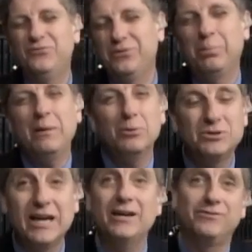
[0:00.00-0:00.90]
The people who
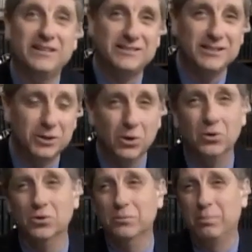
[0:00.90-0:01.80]
say invest in
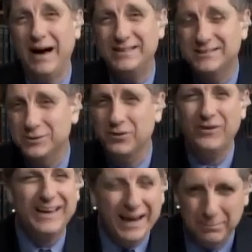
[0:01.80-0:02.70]
gold and buy silver,
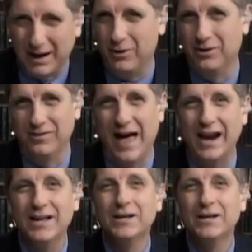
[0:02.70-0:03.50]
forget about all that.